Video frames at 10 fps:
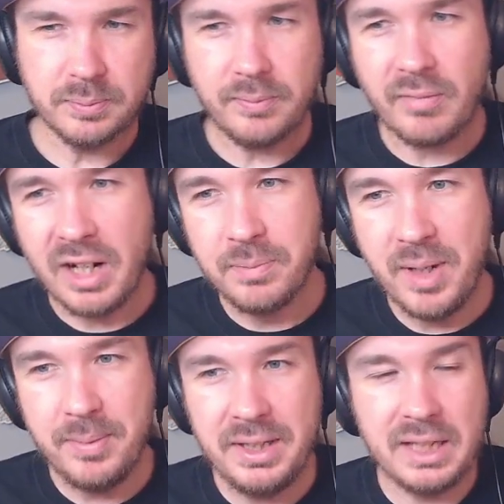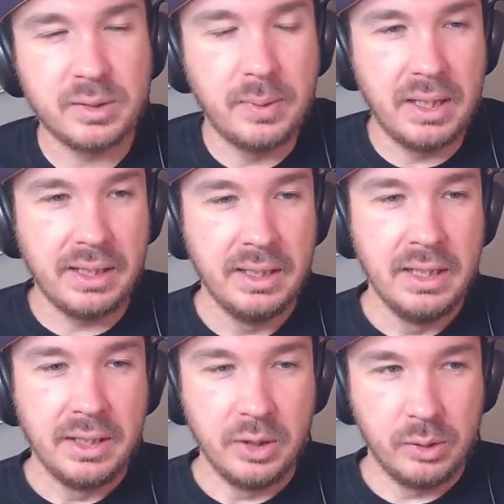And maybe that's why,
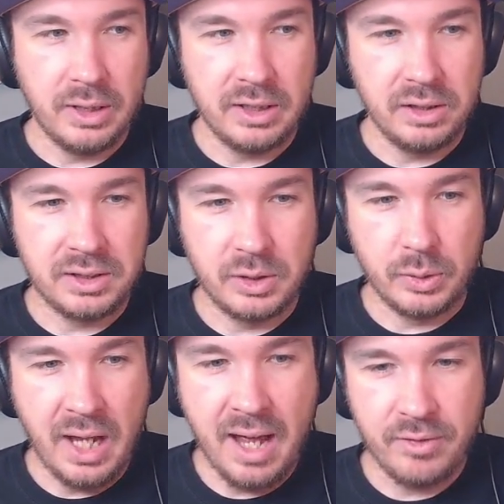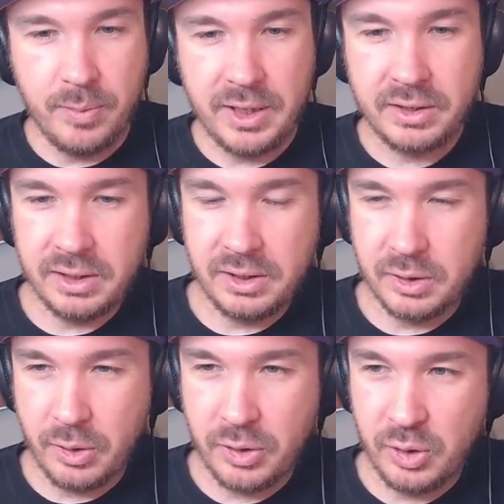you know, a lot of lists don't have him, because this is
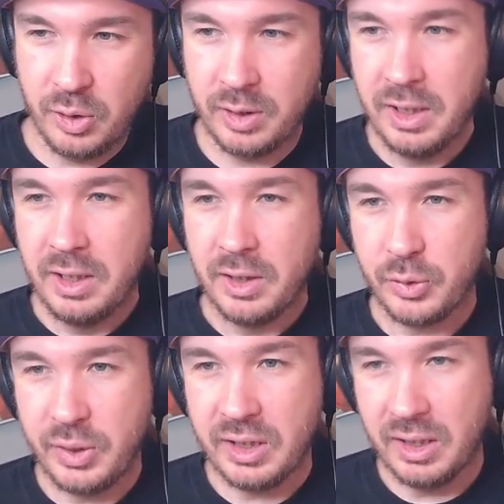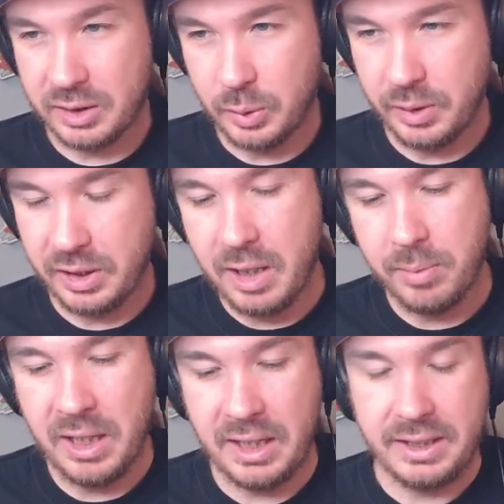our third 3-cost 20k
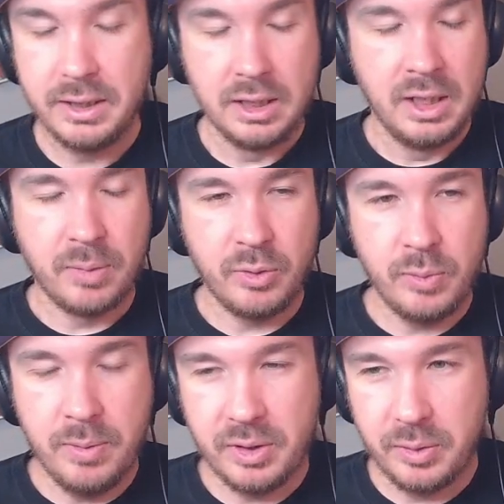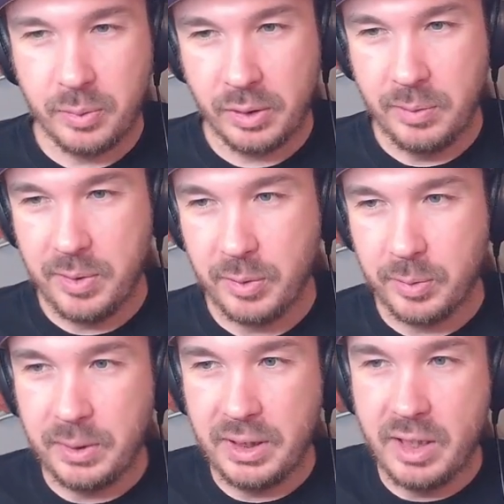body. But remember that we're going to be able
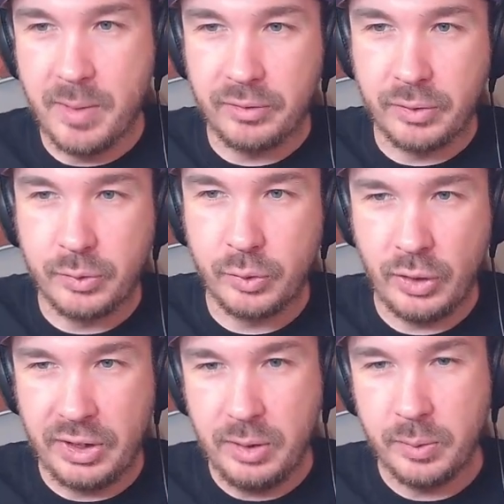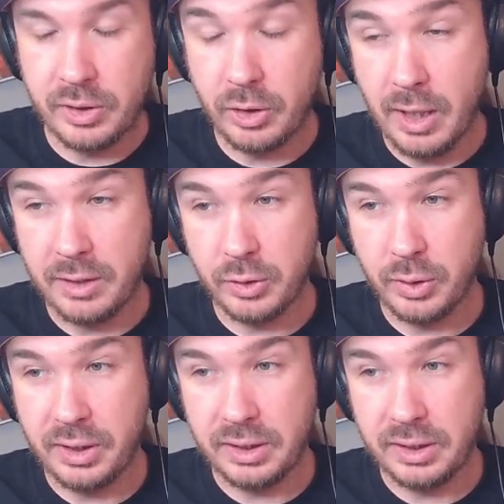to play him out for free with our Android